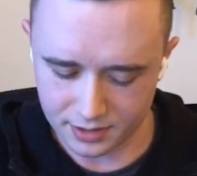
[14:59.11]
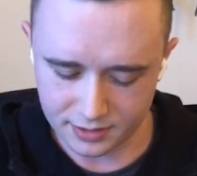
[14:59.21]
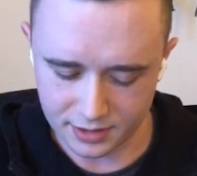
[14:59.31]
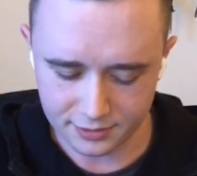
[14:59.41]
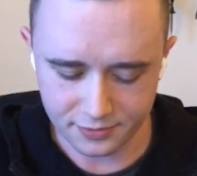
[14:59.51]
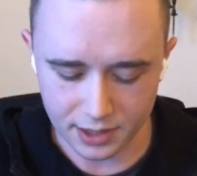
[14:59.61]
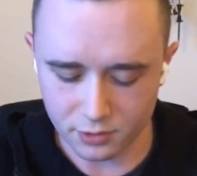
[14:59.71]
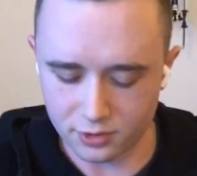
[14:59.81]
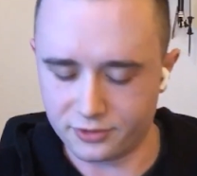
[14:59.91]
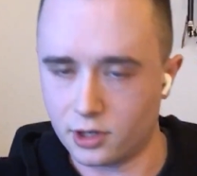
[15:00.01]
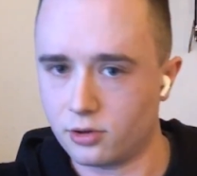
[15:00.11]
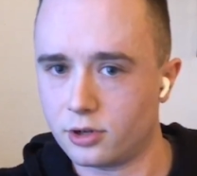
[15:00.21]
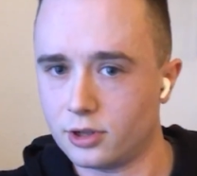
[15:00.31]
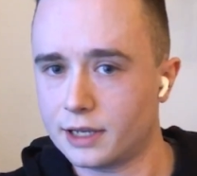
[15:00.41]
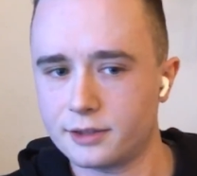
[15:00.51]
TX flight modes. Oh,
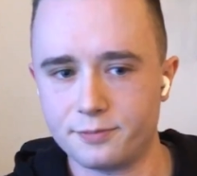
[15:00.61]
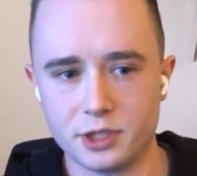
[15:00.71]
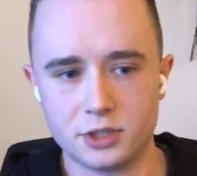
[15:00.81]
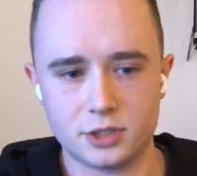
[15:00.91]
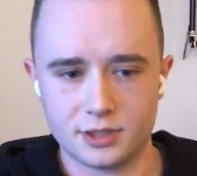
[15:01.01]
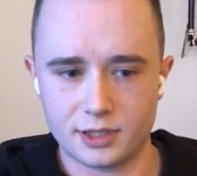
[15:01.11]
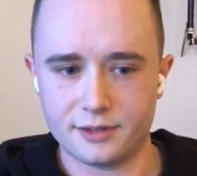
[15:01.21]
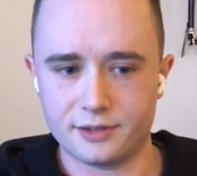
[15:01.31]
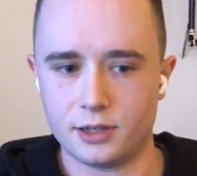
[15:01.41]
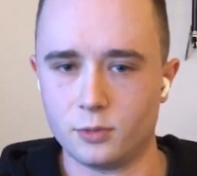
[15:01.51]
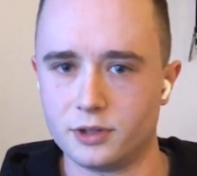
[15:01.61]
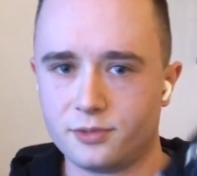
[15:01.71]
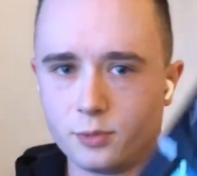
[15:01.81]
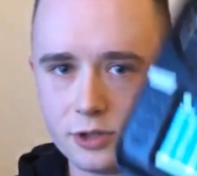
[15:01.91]
collective pitch, in case anyone is